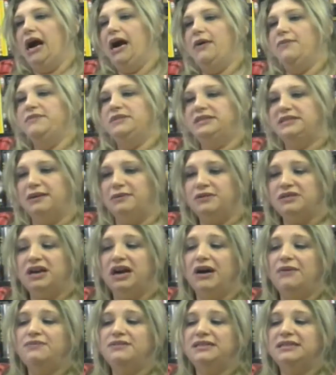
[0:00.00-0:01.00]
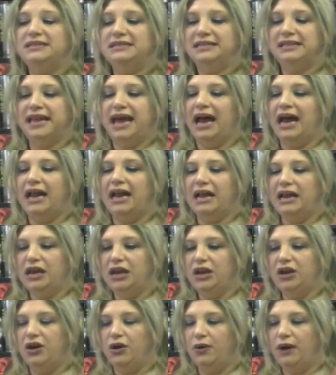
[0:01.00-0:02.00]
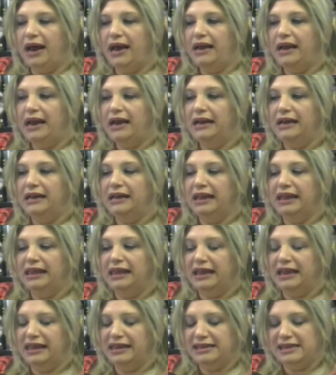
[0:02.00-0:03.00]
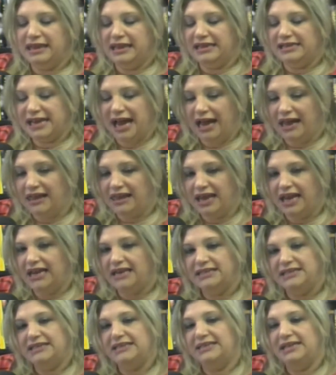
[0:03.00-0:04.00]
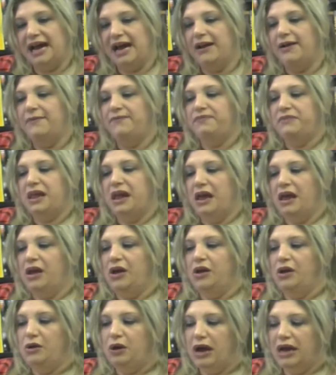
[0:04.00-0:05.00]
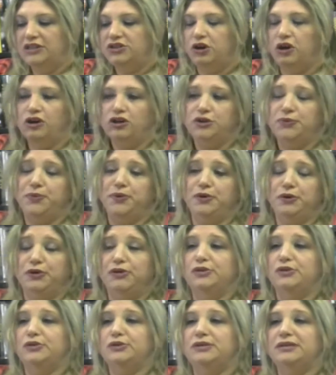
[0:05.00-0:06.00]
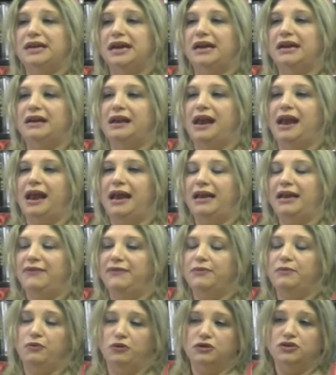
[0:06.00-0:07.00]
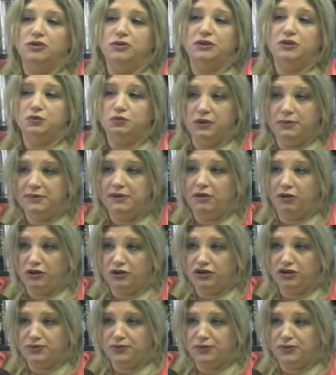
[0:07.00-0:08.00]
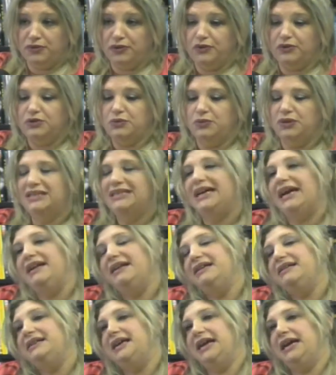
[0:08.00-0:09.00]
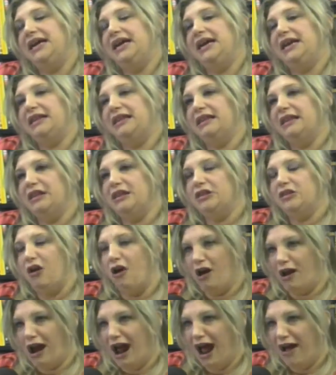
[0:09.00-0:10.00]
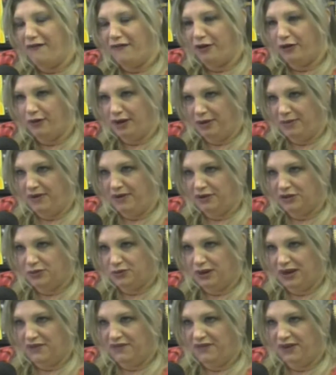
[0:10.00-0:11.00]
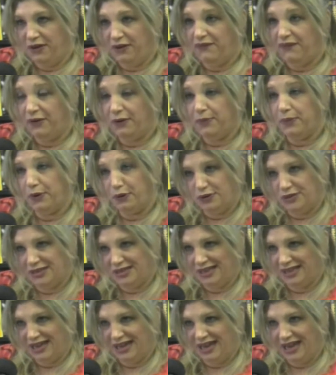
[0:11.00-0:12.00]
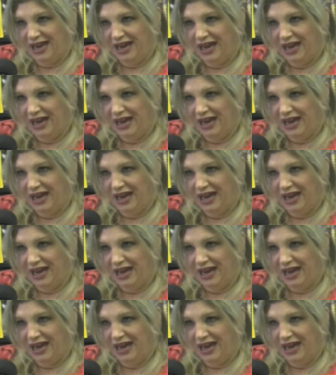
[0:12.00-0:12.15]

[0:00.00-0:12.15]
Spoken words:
Sometimes it's that, and the sad thing is that as entrepreneurs and even more so as women entrepreneurs, we tend to take not having our emails read very, very personally.